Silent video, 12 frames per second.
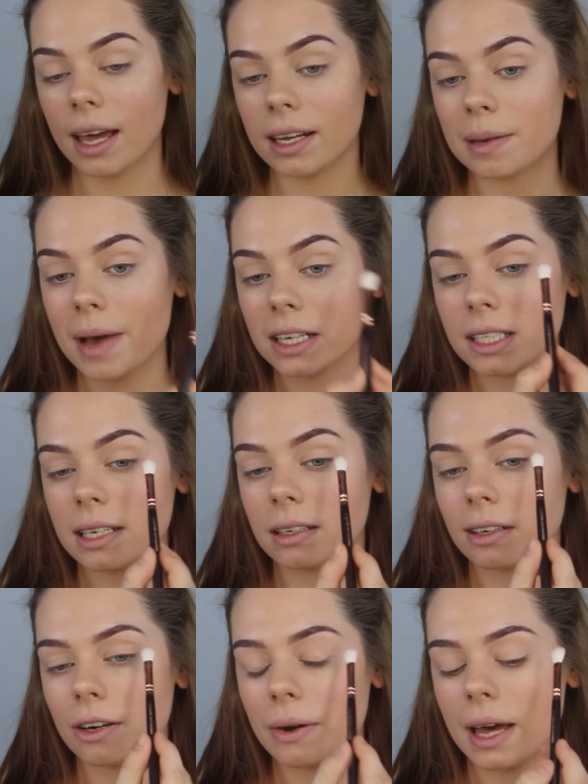And I'm actually
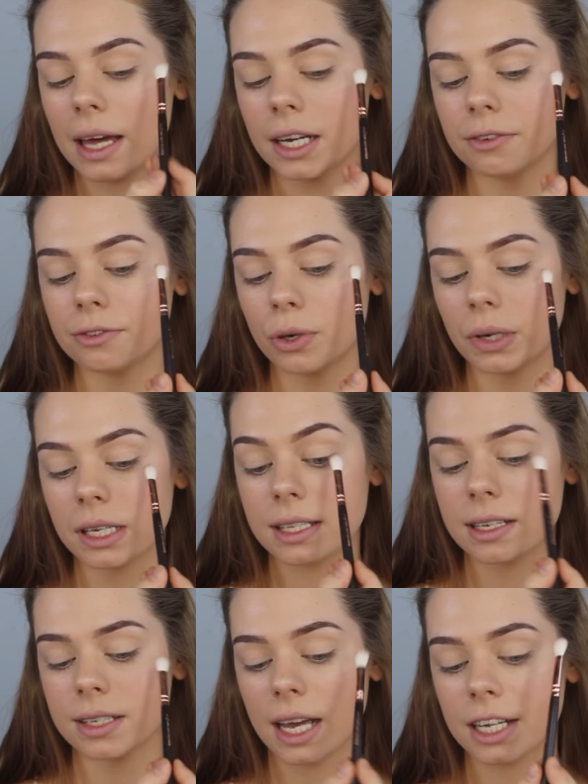gonna go ahead and focus
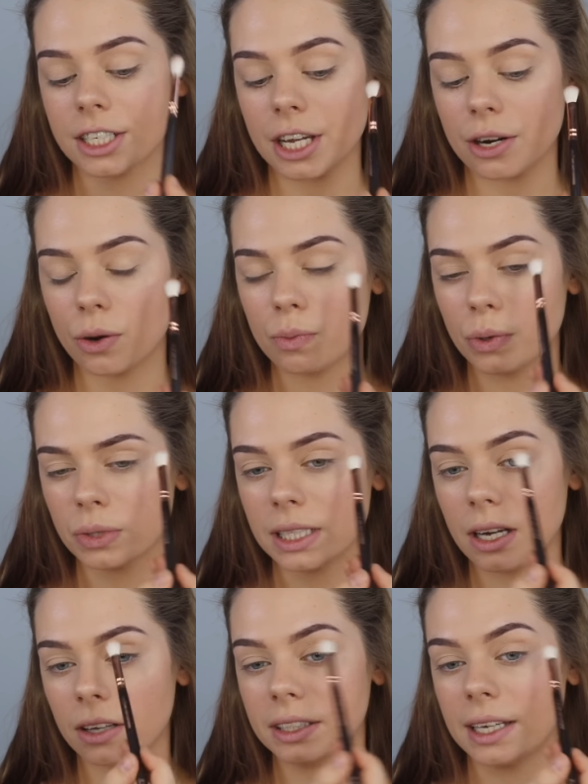this eyeshadow
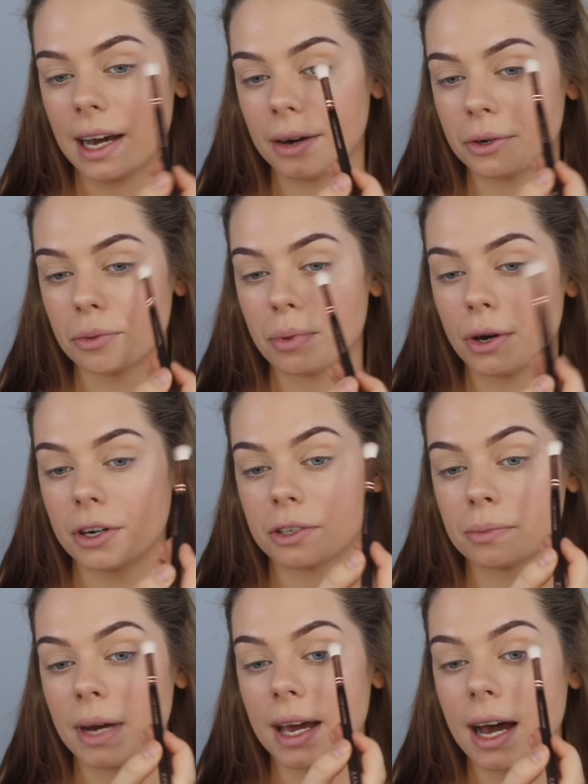mostly on the outer part
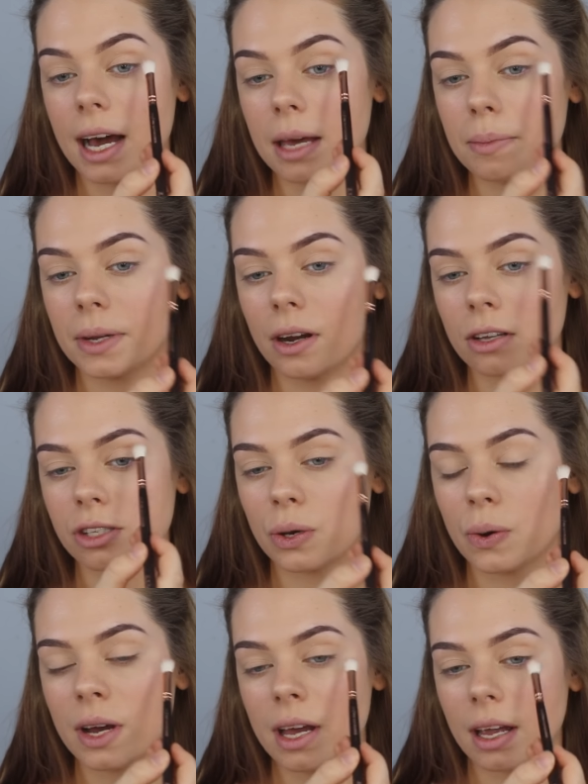of my eye, but
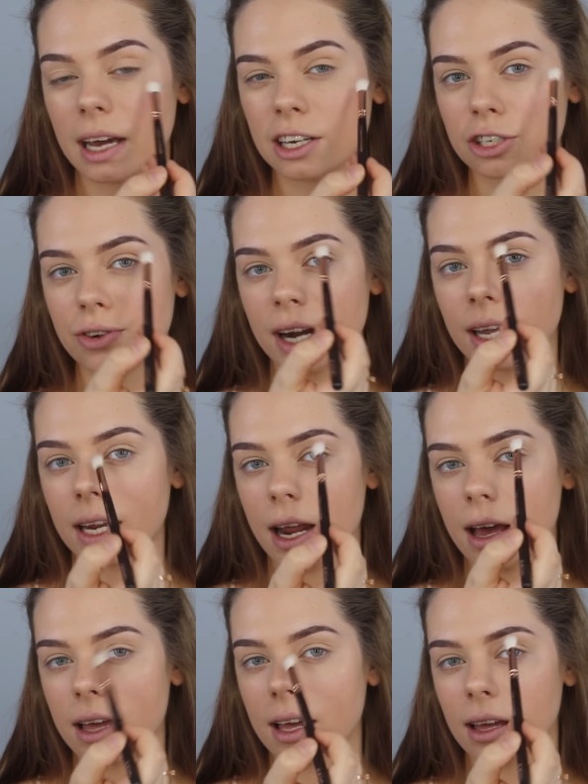also kind of drag it
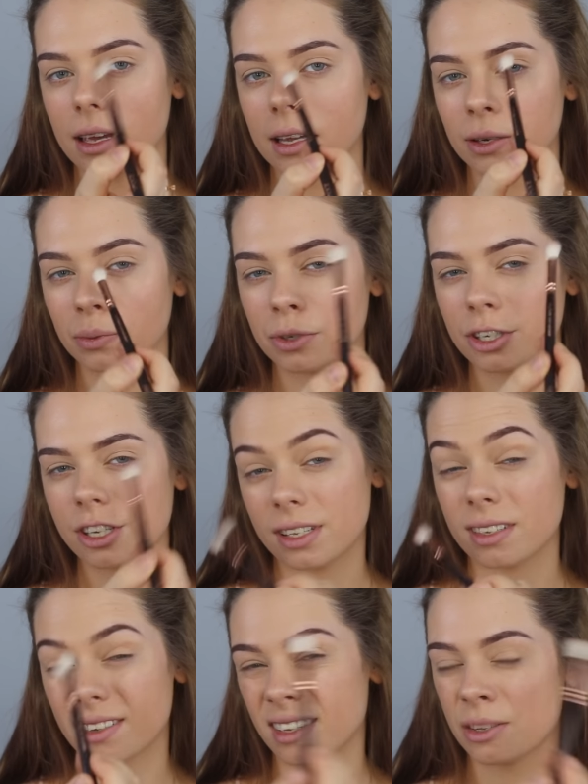
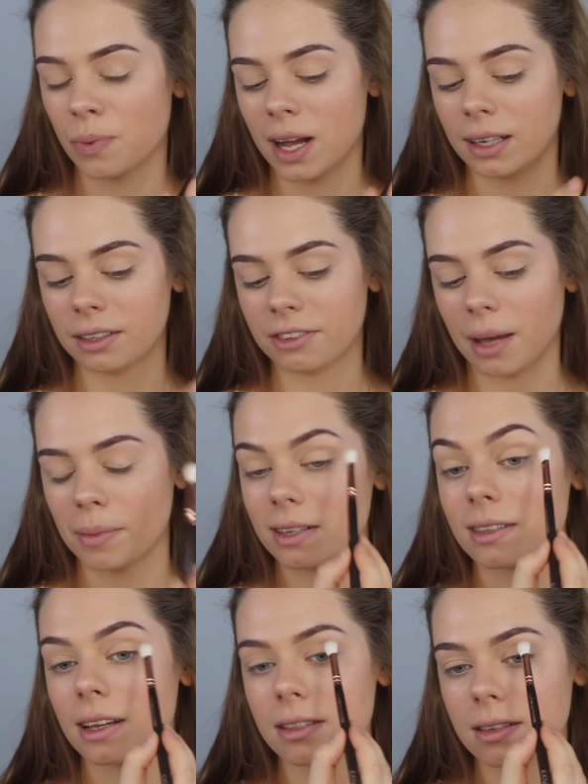inwards as well, if that
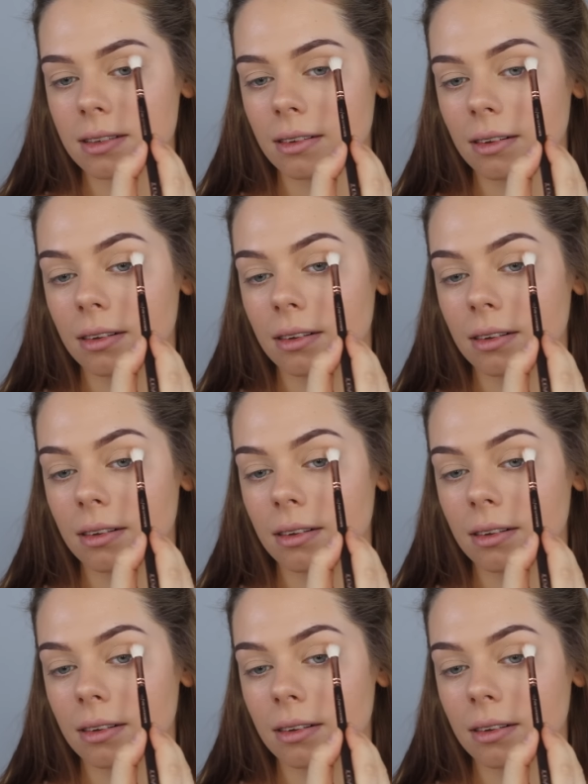makes sense.